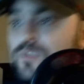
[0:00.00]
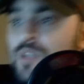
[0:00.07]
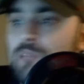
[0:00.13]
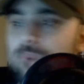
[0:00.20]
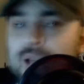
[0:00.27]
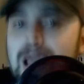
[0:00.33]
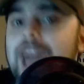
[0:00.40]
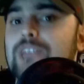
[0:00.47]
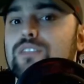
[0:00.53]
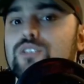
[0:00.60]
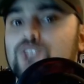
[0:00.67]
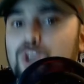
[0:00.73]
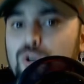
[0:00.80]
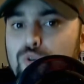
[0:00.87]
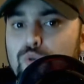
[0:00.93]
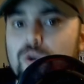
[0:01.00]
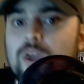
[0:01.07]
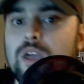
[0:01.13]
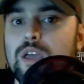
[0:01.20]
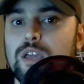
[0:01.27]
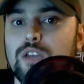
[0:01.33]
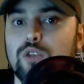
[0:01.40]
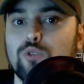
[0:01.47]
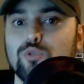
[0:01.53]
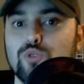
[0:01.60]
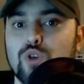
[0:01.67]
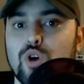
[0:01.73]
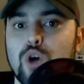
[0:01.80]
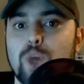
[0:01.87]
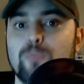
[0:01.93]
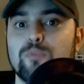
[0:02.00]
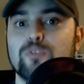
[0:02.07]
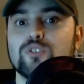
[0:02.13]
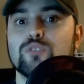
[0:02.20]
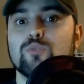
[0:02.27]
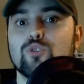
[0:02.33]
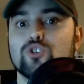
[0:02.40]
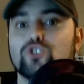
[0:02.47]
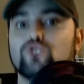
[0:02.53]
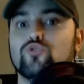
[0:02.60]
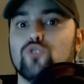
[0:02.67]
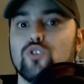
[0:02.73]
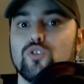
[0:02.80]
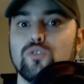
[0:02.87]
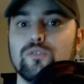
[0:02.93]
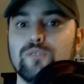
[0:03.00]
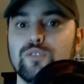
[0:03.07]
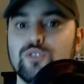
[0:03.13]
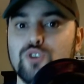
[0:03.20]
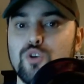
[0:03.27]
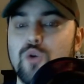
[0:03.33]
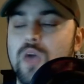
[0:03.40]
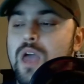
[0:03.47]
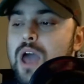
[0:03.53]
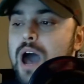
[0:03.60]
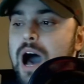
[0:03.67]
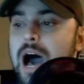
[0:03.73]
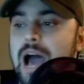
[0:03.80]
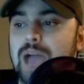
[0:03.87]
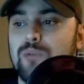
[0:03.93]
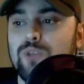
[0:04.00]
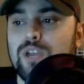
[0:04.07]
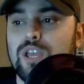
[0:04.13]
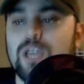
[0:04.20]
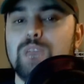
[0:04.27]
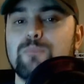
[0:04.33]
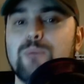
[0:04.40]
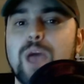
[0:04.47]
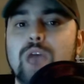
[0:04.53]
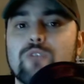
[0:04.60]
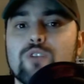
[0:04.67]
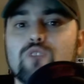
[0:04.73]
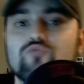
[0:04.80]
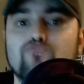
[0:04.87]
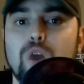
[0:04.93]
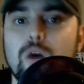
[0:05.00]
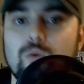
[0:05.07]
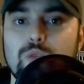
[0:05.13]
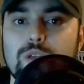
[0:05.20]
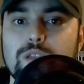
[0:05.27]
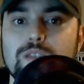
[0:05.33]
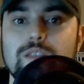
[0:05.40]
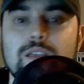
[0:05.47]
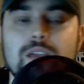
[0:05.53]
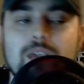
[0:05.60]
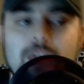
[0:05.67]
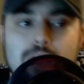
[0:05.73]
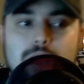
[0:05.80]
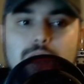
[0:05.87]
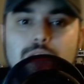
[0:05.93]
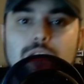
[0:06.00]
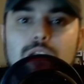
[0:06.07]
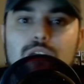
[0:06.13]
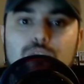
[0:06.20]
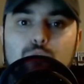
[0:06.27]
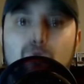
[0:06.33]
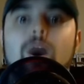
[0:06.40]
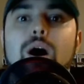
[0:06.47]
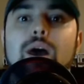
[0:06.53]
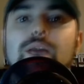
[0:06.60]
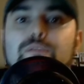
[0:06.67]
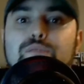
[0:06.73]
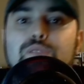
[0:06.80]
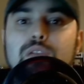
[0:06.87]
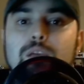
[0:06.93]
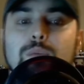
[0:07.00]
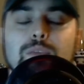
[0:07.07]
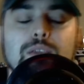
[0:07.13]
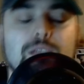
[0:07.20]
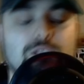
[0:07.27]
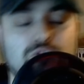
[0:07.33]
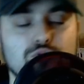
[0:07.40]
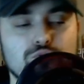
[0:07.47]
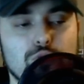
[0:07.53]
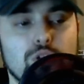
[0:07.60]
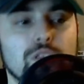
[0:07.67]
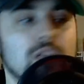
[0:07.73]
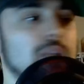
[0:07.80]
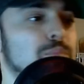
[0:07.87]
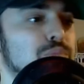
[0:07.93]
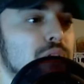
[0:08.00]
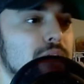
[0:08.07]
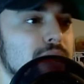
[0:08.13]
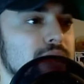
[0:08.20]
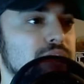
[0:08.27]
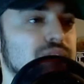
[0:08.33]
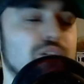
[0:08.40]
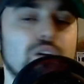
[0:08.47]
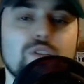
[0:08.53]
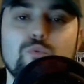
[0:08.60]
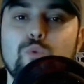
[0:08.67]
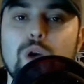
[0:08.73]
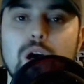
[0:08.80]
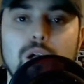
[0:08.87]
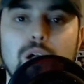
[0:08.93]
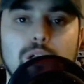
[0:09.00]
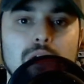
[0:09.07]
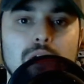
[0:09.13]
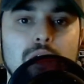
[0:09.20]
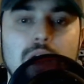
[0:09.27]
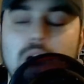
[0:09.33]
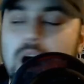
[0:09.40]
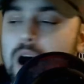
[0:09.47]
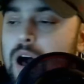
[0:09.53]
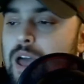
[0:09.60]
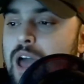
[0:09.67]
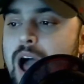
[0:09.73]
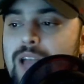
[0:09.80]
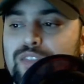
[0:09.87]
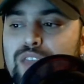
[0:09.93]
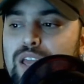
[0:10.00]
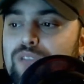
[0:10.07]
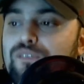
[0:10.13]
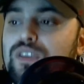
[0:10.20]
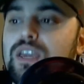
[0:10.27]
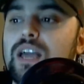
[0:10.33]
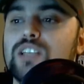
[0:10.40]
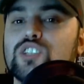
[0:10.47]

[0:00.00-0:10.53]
But out of the two, you know, Luke Harper is the more stronger of the two. I would keep Eric Rowan in the Wyatt family. It's a role that he plays very well. Uh, I think if he gets